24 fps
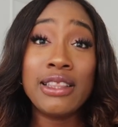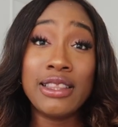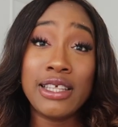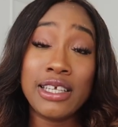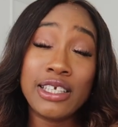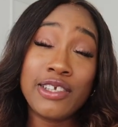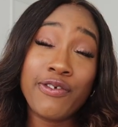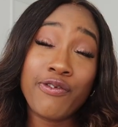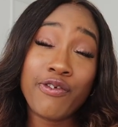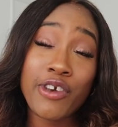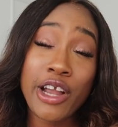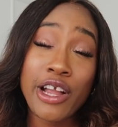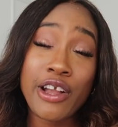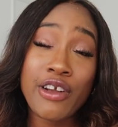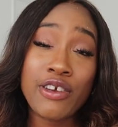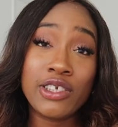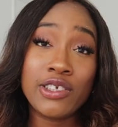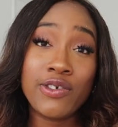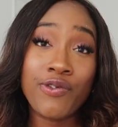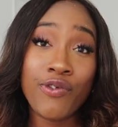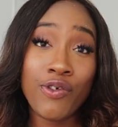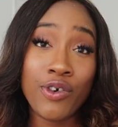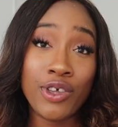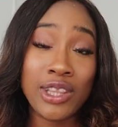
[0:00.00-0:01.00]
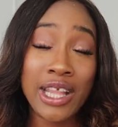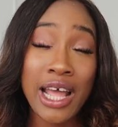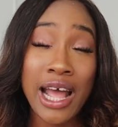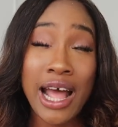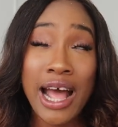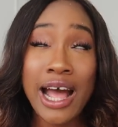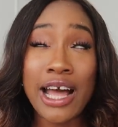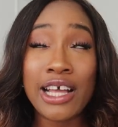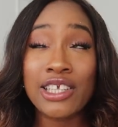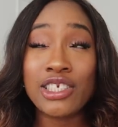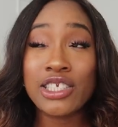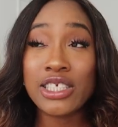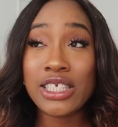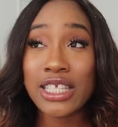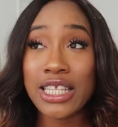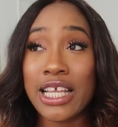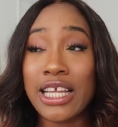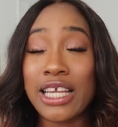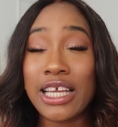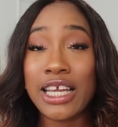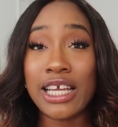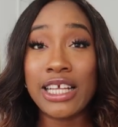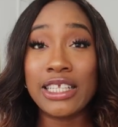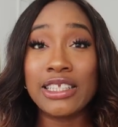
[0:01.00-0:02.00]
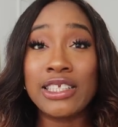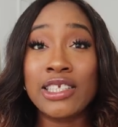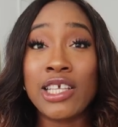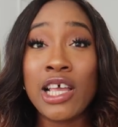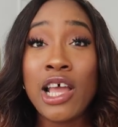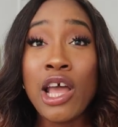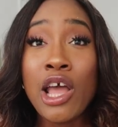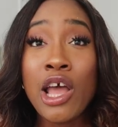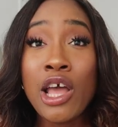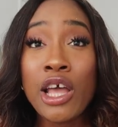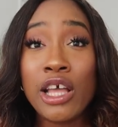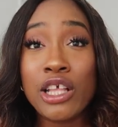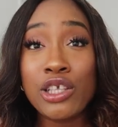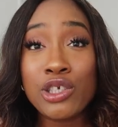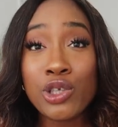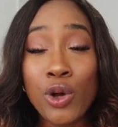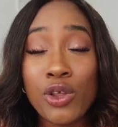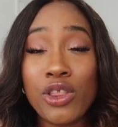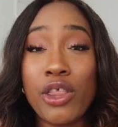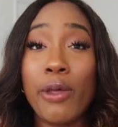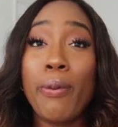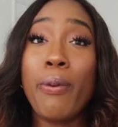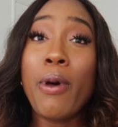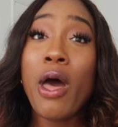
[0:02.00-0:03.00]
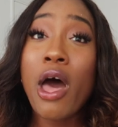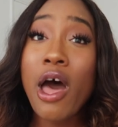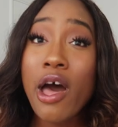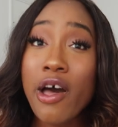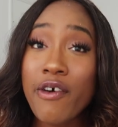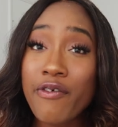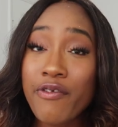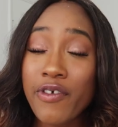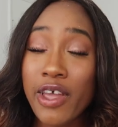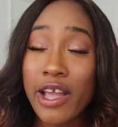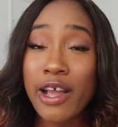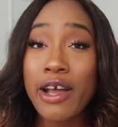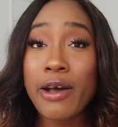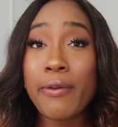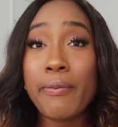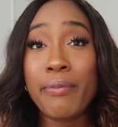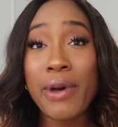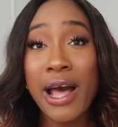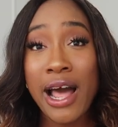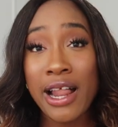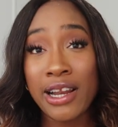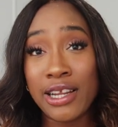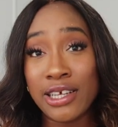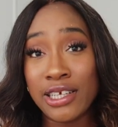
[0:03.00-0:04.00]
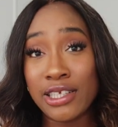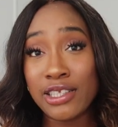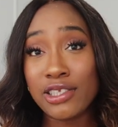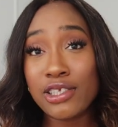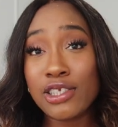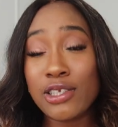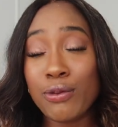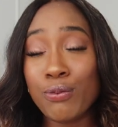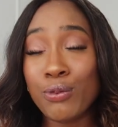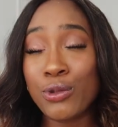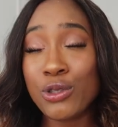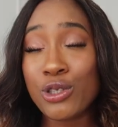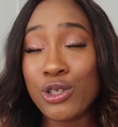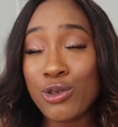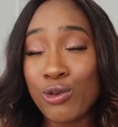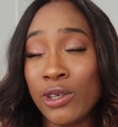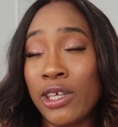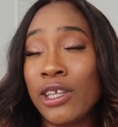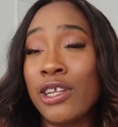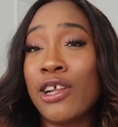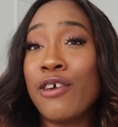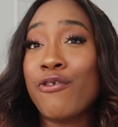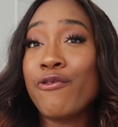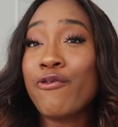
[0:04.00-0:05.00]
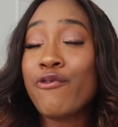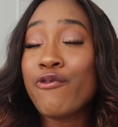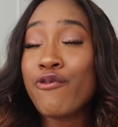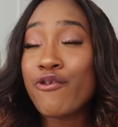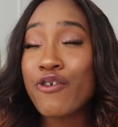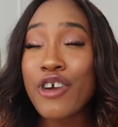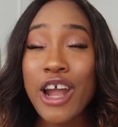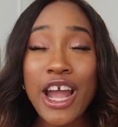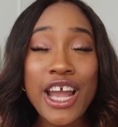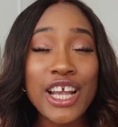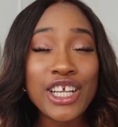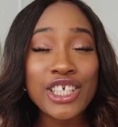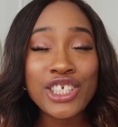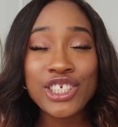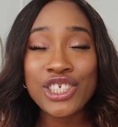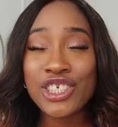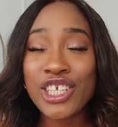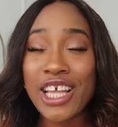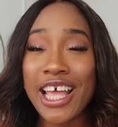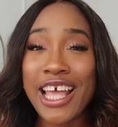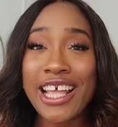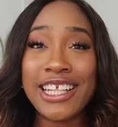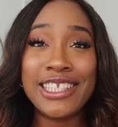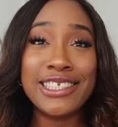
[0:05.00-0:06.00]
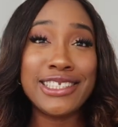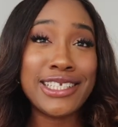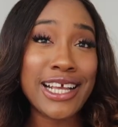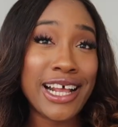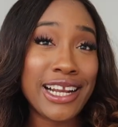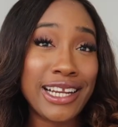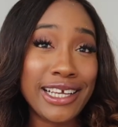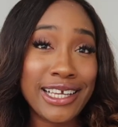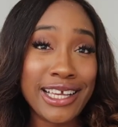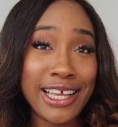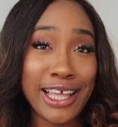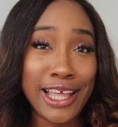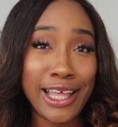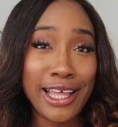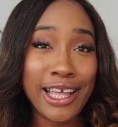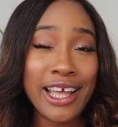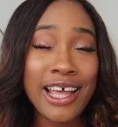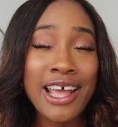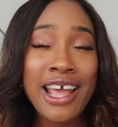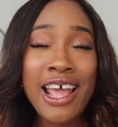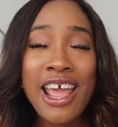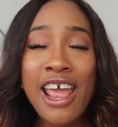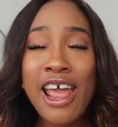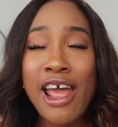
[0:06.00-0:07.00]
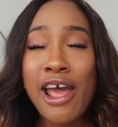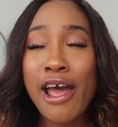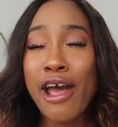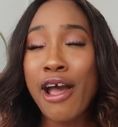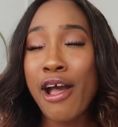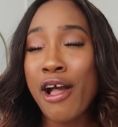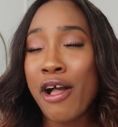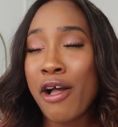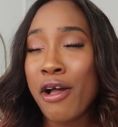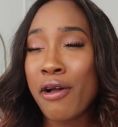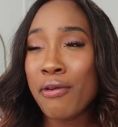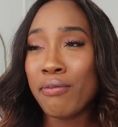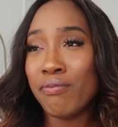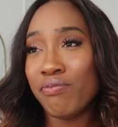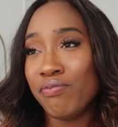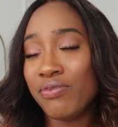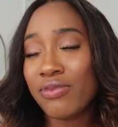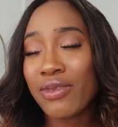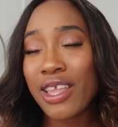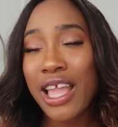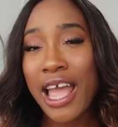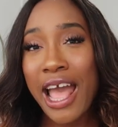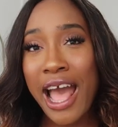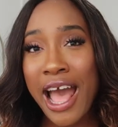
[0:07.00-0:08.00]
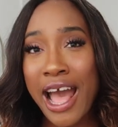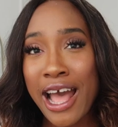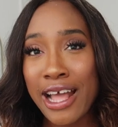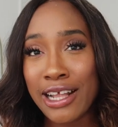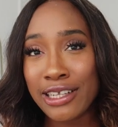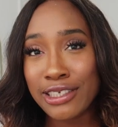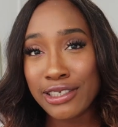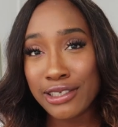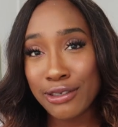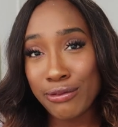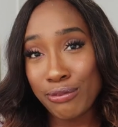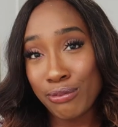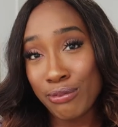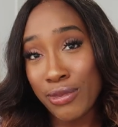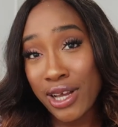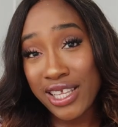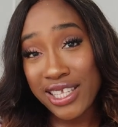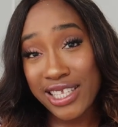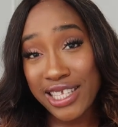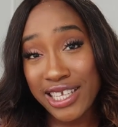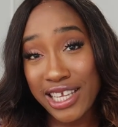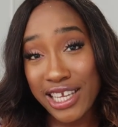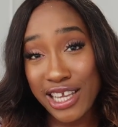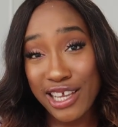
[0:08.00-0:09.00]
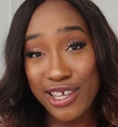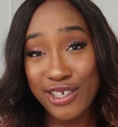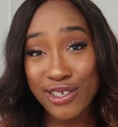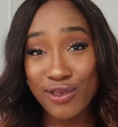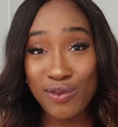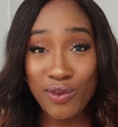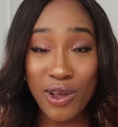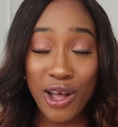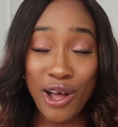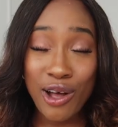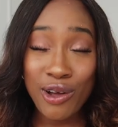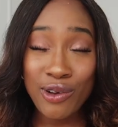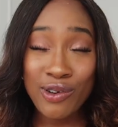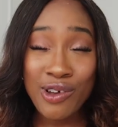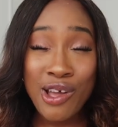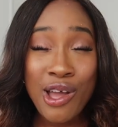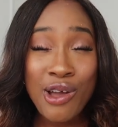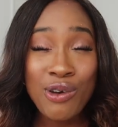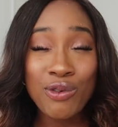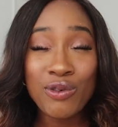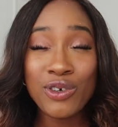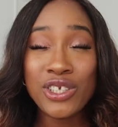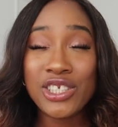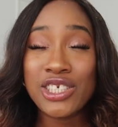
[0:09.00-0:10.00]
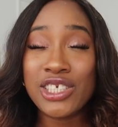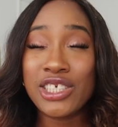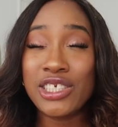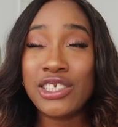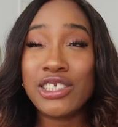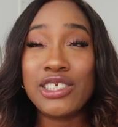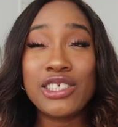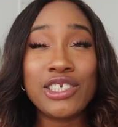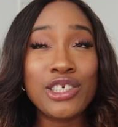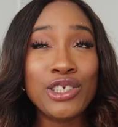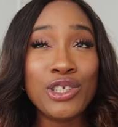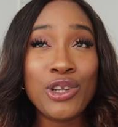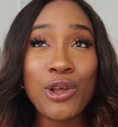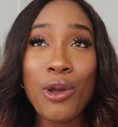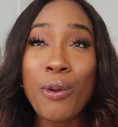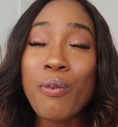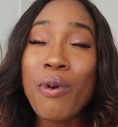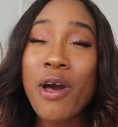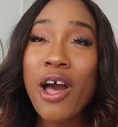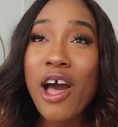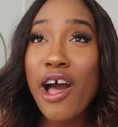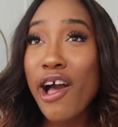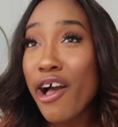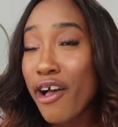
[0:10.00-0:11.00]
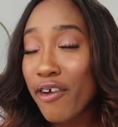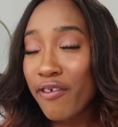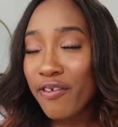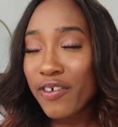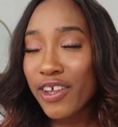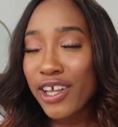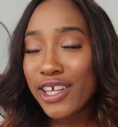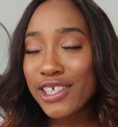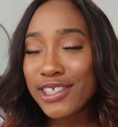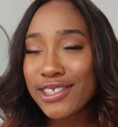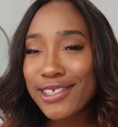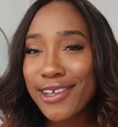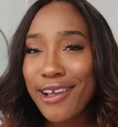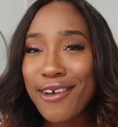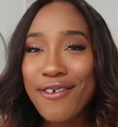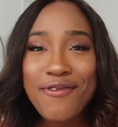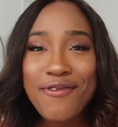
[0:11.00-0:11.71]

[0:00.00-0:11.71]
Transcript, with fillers: this fragrance for that I just think it's it's got the perfect balance between fresh and delicate um, and musky as well which is you know perfect